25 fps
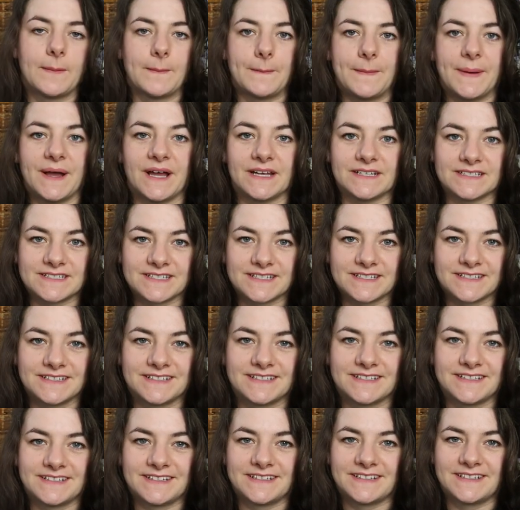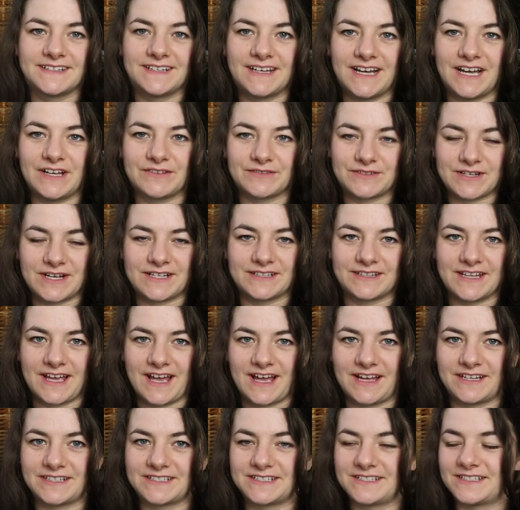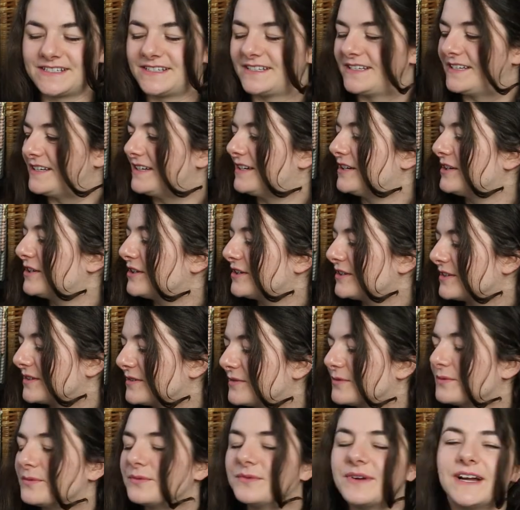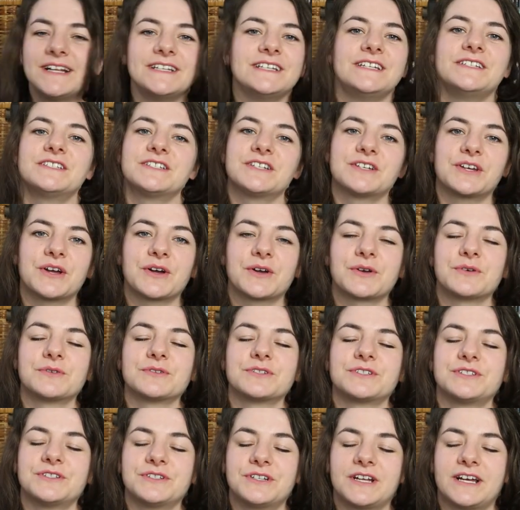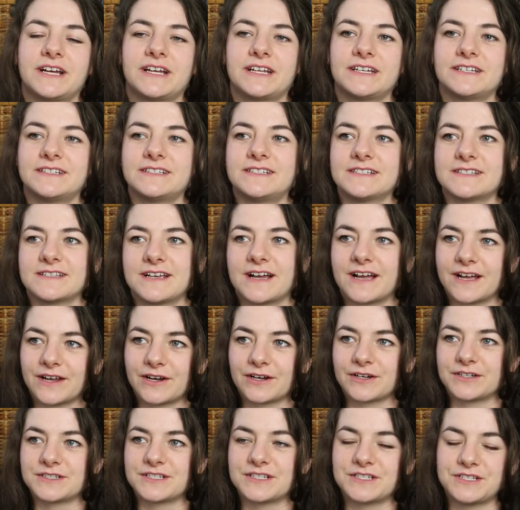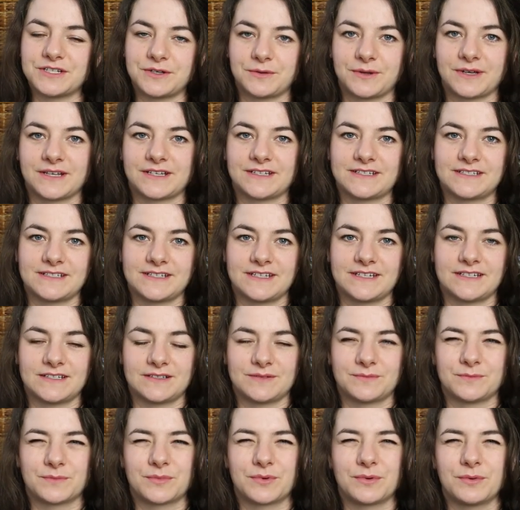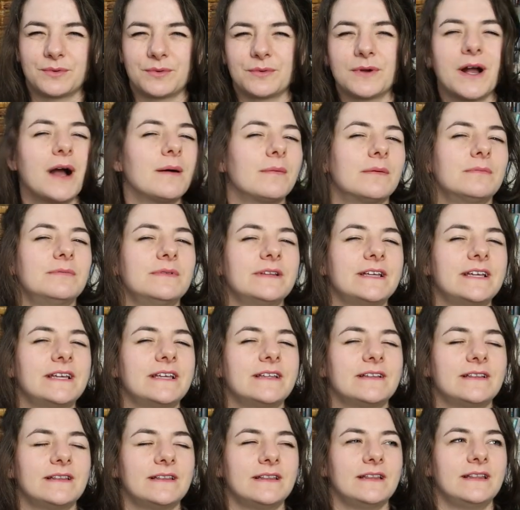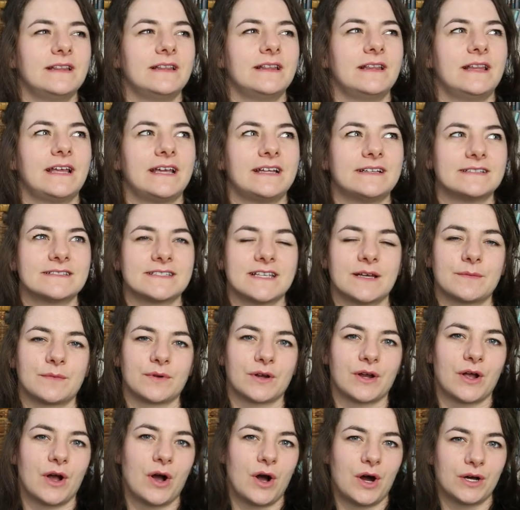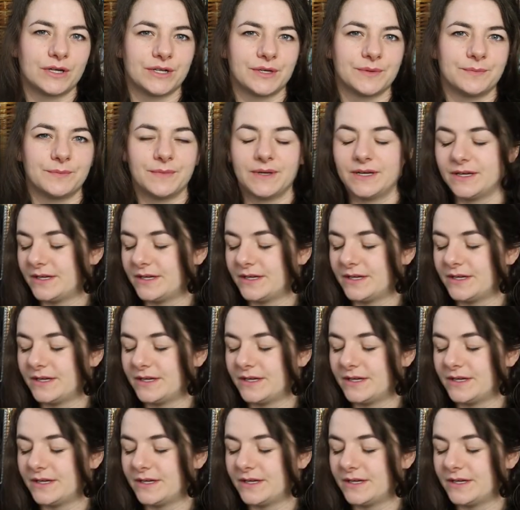But I've got that ready to go, should I desire to do it in probably late summer, autumn.